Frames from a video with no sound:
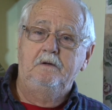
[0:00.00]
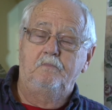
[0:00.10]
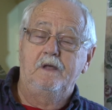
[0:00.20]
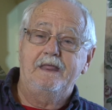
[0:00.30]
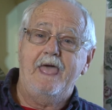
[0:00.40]

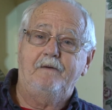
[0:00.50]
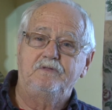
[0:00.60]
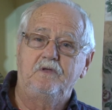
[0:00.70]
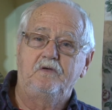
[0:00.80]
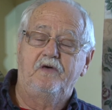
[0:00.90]
Brent
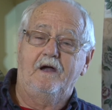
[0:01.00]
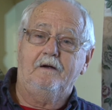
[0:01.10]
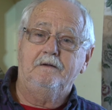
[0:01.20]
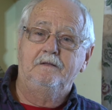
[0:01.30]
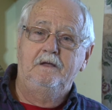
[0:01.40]
Avenue
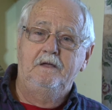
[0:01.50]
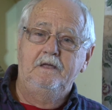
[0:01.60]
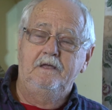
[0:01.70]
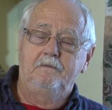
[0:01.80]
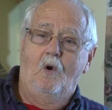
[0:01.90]
there.
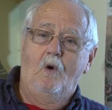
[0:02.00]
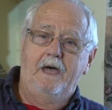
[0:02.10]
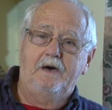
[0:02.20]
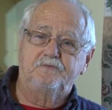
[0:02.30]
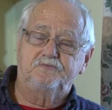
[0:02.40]
And my
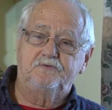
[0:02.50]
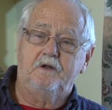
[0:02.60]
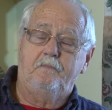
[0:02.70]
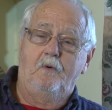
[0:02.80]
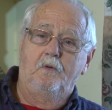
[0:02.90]
house was set
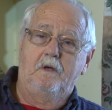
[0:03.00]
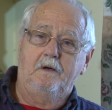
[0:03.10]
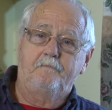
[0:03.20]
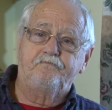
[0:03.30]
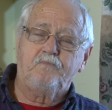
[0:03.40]
up on a
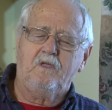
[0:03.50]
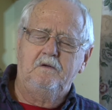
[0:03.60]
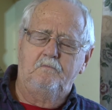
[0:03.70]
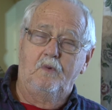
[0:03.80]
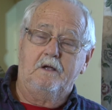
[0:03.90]
uh,
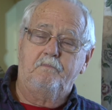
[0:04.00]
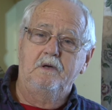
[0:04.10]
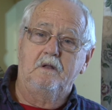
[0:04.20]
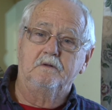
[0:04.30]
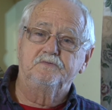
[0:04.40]
brick
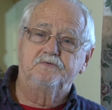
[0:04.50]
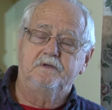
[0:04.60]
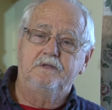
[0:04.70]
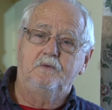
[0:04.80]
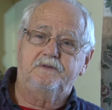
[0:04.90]
pillars,
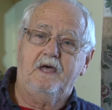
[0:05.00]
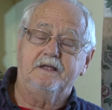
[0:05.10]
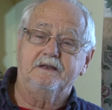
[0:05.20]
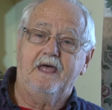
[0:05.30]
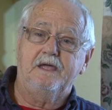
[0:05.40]
and it would
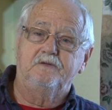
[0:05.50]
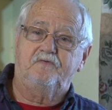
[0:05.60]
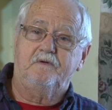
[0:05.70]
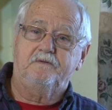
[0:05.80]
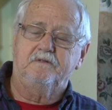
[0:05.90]
take days
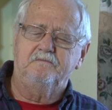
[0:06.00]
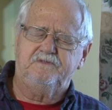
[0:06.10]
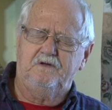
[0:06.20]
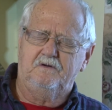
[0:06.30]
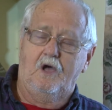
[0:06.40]
for it
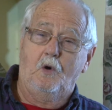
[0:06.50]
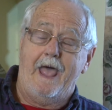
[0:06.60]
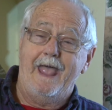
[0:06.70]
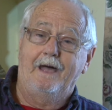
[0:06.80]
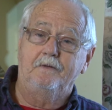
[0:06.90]
to go
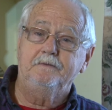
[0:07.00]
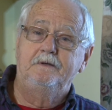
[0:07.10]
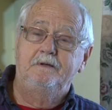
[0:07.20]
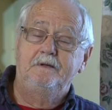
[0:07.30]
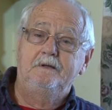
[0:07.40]
down.
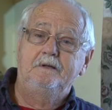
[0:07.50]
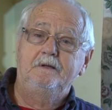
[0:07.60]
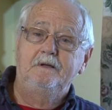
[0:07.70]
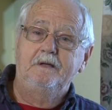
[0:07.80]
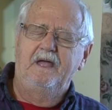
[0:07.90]

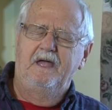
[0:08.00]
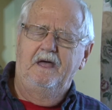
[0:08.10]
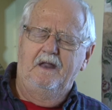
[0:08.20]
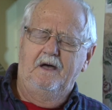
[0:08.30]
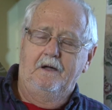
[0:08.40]

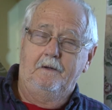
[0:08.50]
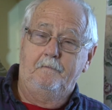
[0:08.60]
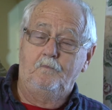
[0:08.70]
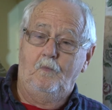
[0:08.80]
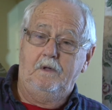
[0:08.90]
And uh,
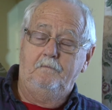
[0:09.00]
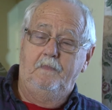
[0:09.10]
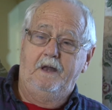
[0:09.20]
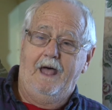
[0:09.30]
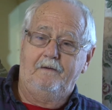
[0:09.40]

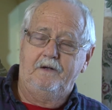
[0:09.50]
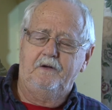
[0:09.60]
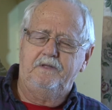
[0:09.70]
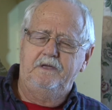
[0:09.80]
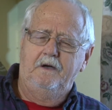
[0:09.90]
but I
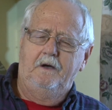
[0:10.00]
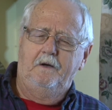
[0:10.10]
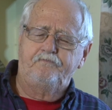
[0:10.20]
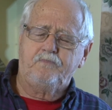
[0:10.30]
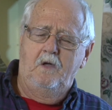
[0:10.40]
heard the uh,
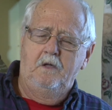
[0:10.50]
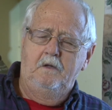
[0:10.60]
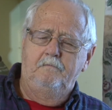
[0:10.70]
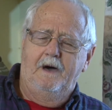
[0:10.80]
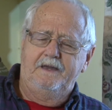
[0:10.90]

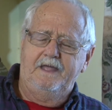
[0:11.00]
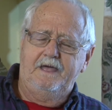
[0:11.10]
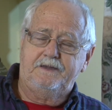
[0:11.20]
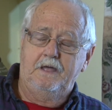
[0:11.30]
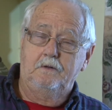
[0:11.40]
my
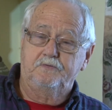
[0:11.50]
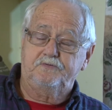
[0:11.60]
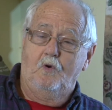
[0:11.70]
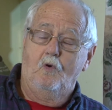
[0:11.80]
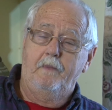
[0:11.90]
dad tell a
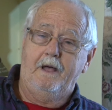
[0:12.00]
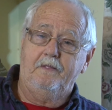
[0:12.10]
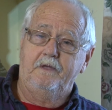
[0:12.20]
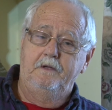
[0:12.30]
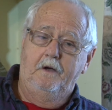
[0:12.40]
story
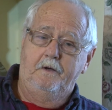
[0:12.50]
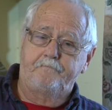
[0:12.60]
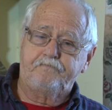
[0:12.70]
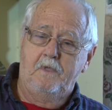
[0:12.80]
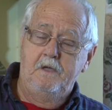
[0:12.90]
about the uh,
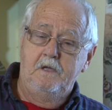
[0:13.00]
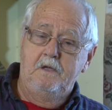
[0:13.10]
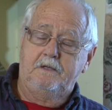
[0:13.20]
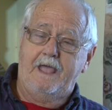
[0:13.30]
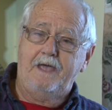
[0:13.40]

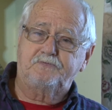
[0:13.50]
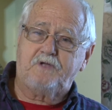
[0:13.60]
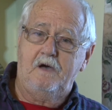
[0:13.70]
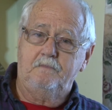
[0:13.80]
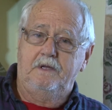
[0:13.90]
gas
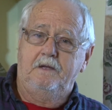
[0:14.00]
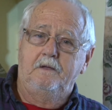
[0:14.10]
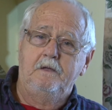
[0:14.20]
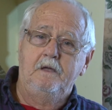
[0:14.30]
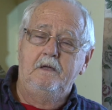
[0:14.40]
company
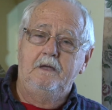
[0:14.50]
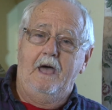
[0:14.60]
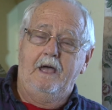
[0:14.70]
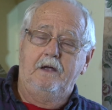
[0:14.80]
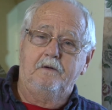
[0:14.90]

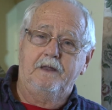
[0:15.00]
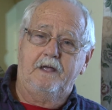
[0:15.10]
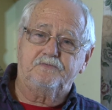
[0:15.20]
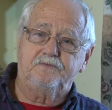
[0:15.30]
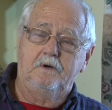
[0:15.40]
I heard
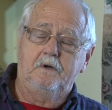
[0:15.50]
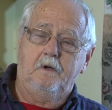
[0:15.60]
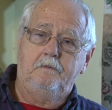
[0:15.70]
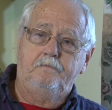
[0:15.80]
next to uh,